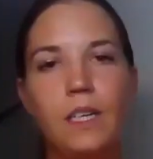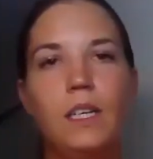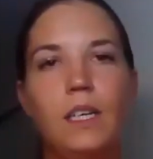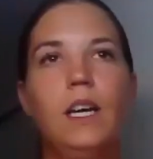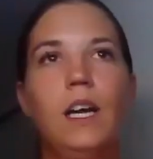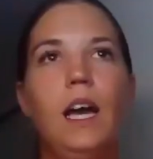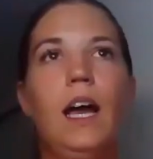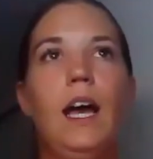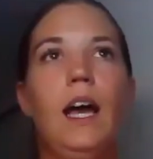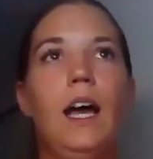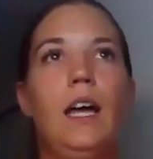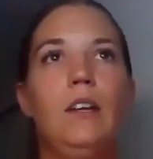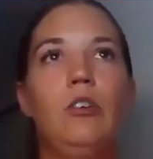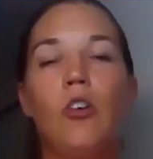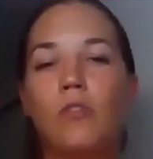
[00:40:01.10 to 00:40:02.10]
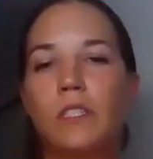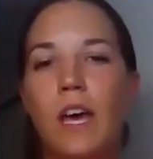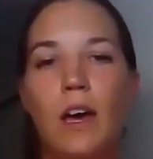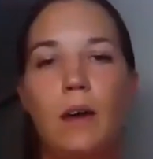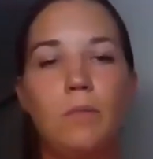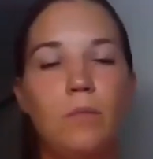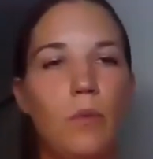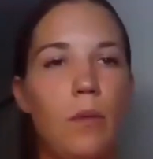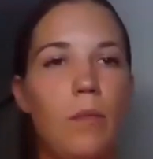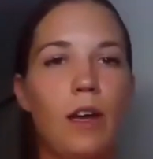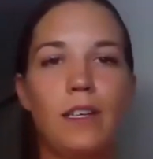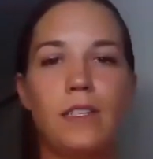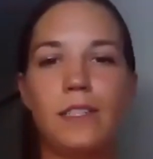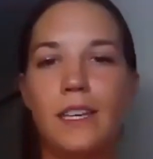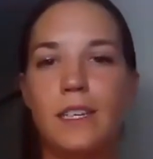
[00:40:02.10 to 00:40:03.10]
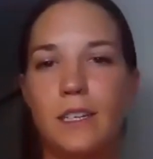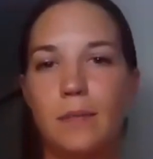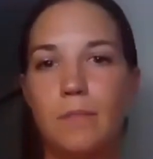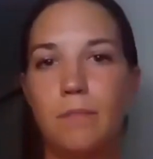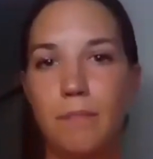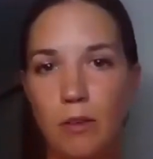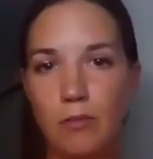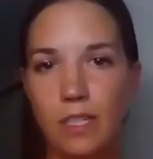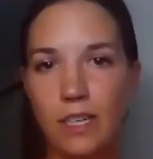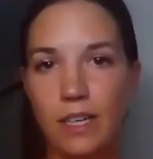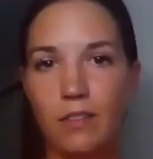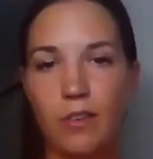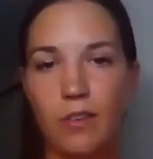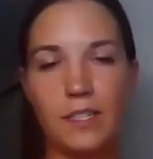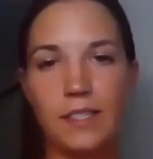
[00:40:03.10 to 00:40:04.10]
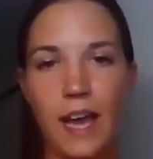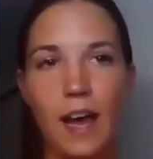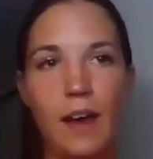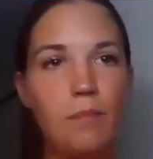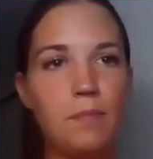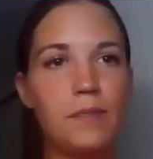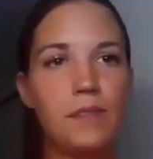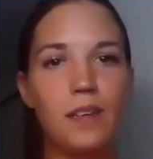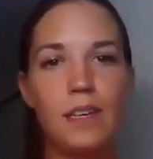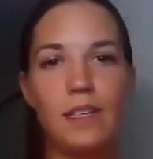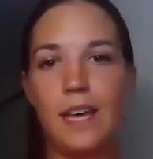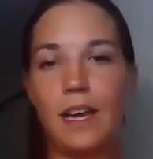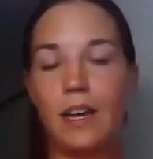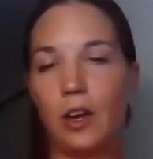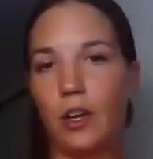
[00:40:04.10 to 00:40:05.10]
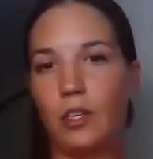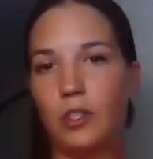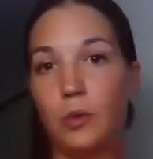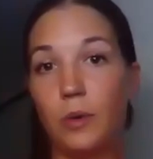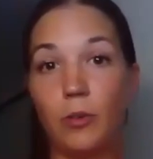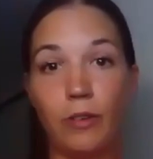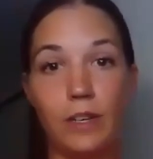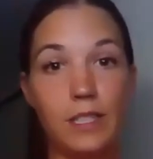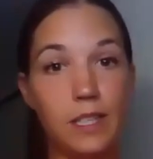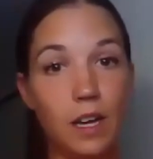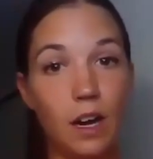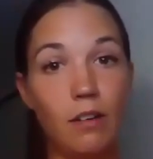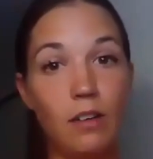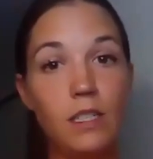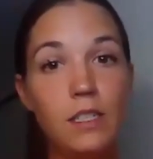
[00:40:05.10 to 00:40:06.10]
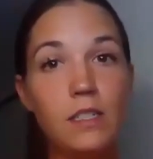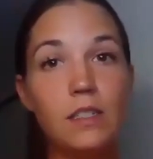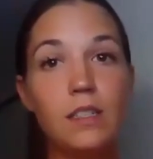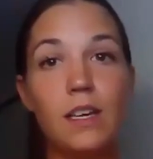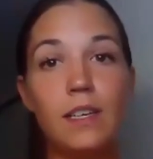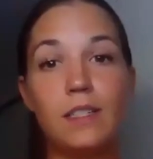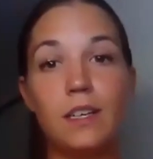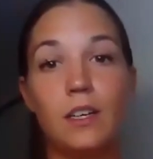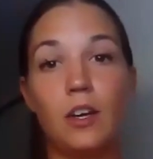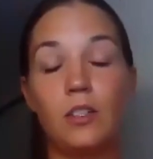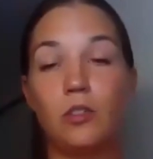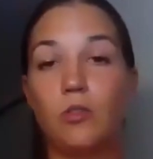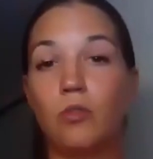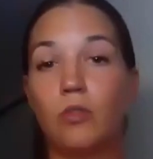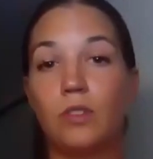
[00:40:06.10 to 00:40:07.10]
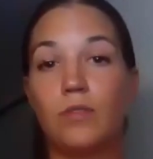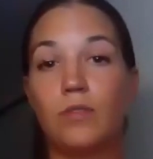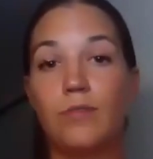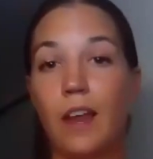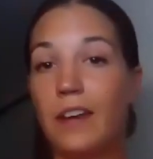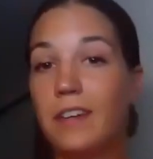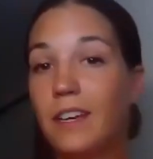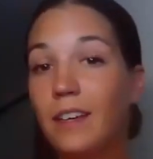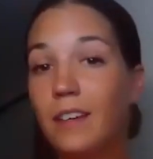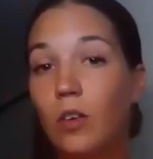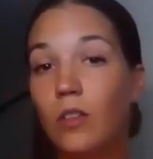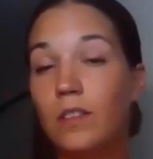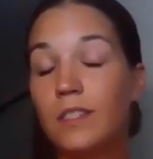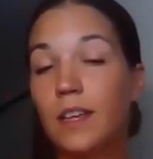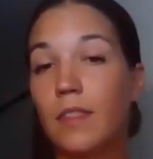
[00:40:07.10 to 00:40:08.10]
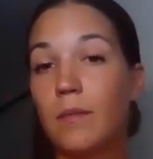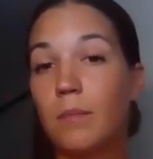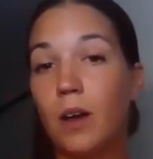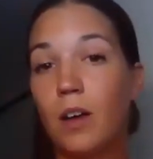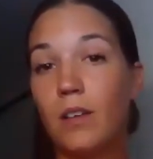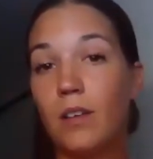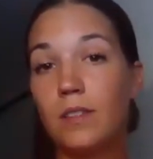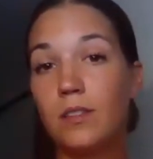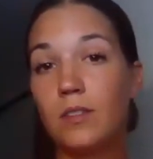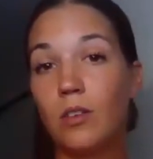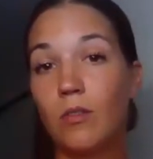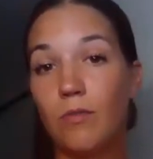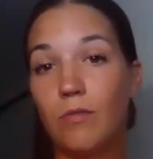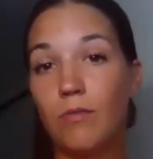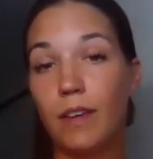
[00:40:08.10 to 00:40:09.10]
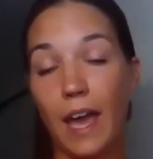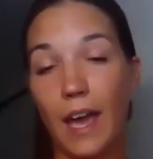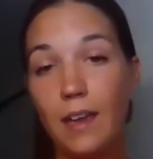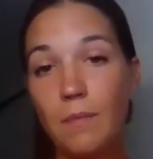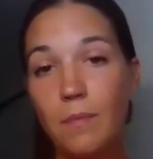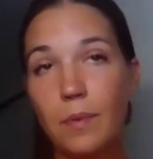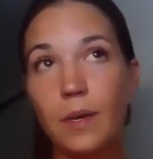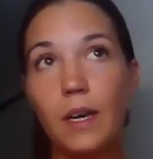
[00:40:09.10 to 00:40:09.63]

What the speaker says: long term, we might consider melting of ice caps. Is that going to increase the current? Is it going to cause flooding on the southern parts of the Cape?